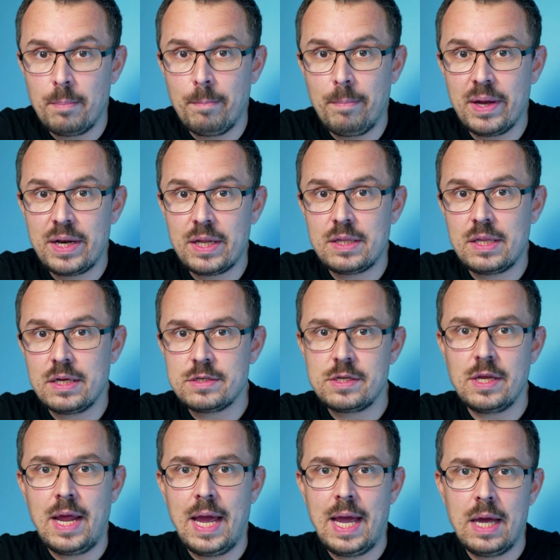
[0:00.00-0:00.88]
but it
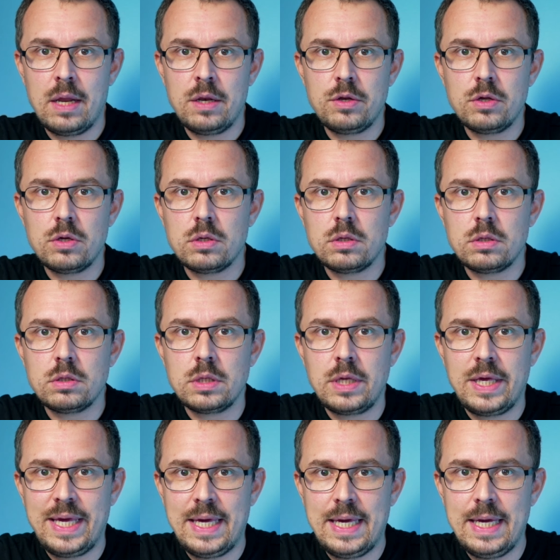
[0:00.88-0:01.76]
doesn't handle
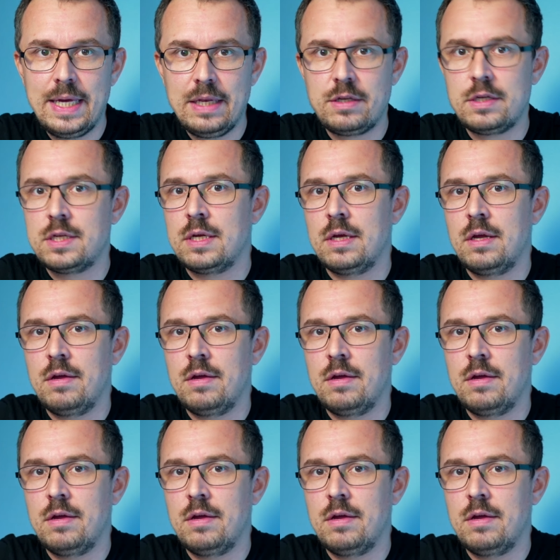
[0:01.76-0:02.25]
heat